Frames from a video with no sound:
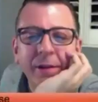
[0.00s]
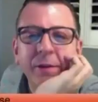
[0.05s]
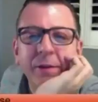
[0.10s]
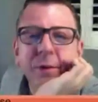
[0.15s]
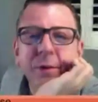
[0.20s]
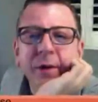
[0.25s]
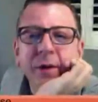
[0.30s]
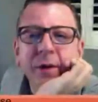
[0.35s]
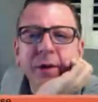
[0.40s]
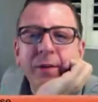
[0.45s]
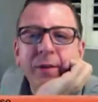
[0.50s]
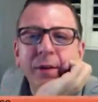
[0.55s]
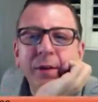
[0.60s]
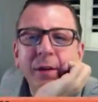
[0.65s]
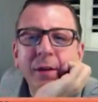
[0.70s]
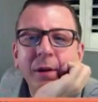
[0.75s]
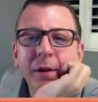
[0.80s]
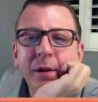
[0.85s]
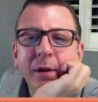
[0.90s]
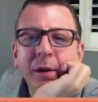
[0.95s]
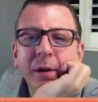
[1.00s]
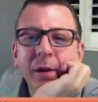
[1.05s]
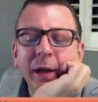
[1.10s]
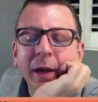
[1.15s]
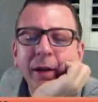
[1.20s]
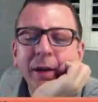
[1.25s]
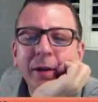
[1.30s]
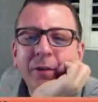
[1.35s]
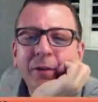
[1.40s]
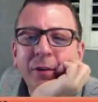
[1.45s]
that so I can see.
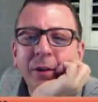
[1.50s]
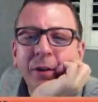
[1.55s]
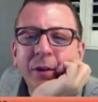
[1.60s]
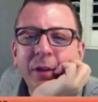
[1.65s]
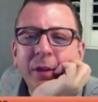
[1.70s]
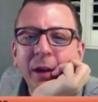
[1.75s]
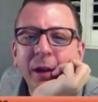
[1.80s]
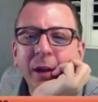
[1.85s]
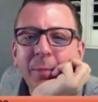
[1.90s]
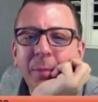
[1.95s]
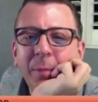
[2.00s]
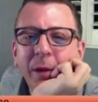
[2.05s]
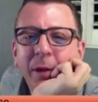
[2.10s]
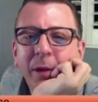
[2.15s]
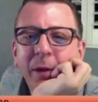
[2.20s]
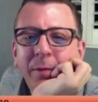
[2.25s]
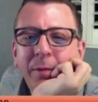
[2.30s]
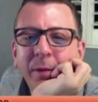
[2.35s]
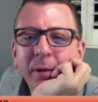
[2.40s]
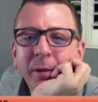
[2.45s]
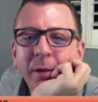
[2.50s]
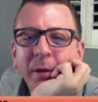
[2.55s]
That is synthetic beef?